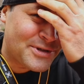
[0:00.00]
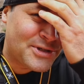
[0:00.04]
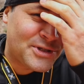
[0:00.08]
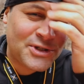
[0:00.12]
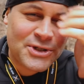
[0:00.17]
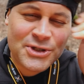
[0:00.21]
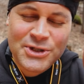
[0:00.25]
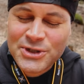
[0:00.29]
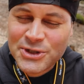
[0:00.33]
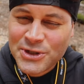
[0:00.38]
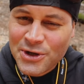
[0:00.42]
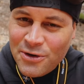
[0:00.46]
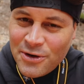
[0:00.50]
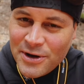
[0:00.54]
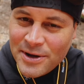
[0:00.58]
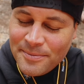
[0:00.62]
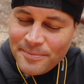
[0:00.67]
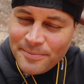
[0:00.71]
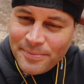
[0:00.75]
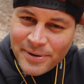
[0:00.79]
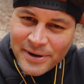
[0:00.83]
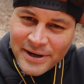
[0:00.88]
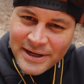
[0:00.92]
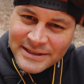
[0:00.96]
so
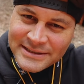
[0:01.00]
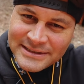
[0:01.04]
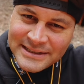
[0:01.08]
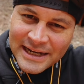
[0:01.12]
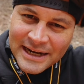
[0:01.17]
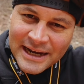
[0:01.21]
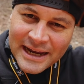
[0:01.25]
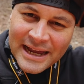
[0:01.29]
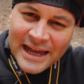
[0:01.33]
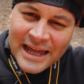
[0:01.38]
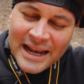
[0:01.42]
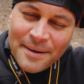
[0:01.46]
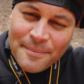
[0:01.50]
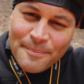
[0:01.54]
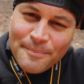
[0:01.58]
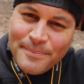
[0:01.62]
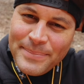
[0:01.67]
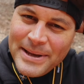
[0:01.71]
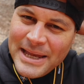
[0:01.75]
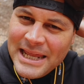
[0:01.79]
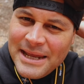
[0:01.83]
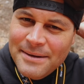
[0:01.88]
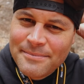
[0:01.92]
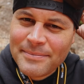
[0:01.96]
impressed that I'm kind
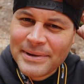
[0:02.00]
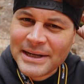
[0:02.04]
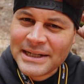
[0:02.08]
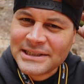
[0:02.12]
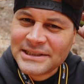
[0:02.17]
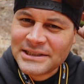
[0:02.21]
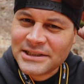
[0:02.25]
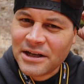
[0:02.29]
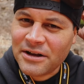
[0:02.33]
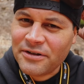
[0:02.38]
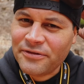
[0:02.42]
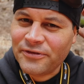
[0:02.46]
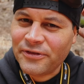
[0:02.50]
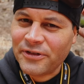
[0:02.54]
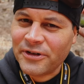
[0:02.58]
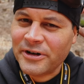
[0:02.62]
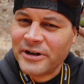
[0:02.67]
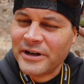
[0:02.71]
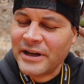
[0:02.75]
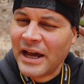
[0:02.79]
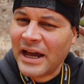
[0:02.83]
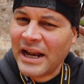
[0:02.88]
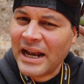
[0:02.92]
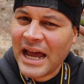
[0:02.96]
of beating myself
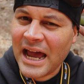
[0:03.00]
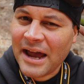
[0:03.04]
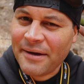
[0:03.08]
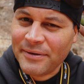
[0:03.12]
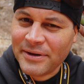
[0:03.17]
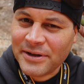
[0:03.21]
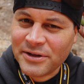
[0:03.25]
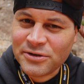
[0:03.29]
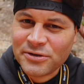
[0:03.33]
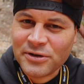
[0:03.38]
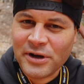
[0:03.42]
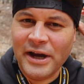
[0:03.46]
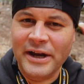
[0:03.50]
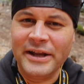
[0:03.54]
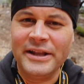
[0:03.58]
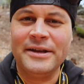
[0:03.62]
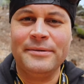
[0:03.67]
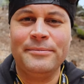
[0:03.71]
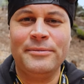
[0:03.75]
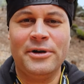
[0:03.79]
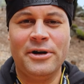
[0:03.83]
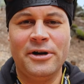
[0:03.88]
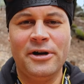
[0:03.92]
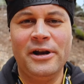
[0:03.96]
for not having tried
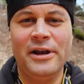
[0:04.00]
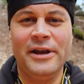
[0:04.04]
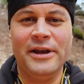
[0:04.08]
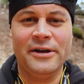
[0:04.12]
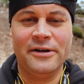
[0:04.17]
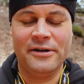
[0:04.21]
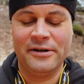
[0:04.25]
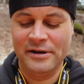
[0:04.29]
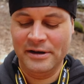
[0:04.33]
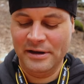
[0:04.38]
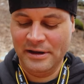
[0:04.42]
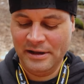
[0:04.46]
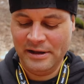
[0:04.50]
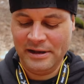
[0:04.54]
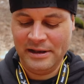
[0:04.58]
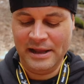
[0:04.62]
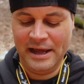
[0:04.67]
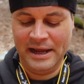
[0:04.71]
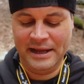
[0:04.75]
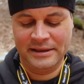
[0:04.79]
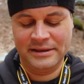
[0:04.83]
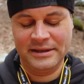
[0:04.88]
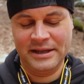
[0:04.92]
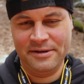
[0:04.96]
them earlier.
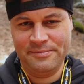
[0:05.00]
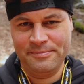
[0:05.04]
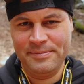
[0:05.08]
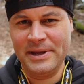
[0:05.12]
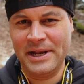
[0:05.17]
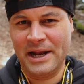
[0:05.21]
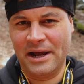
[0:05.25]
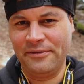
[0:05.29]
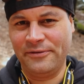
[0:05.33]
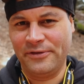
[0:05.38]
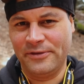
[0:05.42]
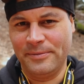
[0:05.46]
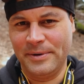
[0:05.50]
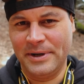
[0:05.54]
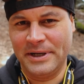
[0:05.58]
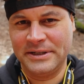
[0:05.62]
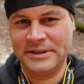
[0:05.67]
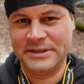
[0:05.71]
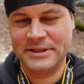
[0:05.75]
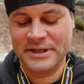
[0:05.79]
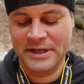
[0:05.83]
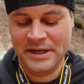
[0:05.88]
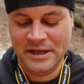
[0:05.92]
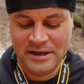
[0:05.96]
Like, they've been out for
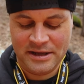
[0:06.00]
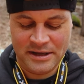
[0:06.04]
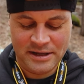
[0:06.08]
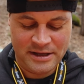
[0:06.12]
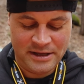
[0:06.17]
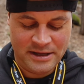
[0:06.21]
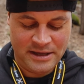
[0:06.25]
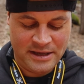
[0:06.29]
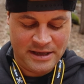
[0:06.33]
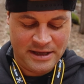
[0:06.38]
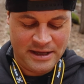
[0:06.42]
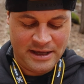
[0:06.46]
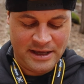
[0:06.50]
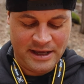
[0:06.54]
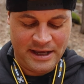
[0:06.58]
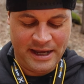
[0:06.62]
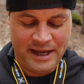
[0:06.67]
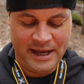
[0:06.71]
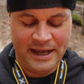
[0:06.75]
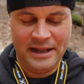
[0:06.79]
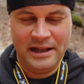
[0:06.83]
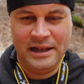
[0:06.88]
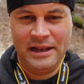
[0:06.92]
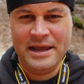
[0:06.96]
months.
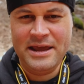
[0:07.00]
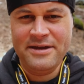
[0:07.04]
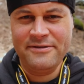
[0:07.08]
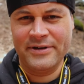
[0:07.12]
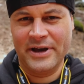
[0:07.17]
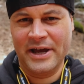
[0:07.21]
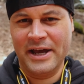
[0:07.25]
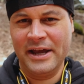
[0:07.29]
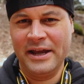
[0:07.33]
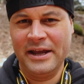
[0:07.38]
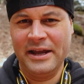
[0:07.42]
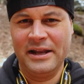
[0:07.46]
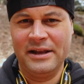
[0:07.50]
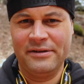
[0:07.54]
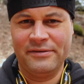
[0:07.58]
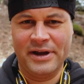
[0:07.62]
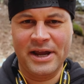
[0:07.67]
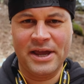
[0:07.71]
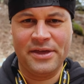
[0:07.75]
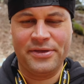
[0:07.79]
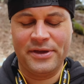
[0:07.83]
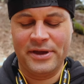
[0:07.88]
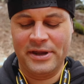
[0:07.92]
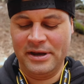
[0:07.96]
And Levi,
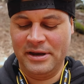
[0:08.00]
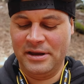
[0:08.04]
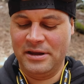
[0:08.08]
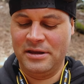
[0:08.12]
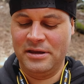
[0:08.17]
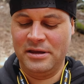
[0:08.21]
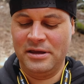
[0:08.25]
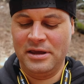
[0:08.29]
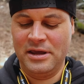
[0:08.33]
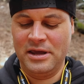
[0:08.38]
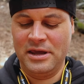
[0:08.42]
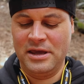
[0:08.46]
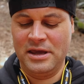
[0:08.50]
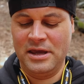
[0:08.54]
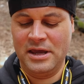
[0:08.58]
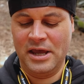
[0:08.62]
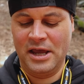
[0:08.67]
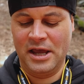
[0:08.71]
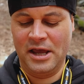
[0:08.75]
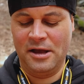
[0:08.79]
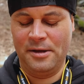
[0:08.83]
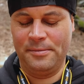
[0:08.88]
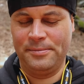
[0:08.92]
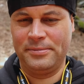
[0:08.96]
Leviathan, he
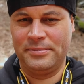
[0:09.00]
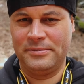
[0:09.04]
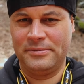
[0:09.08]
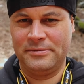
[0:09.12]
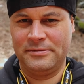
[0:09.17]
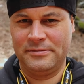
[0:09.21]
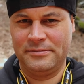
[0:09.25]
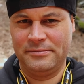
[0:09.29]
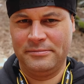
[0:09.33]
helped,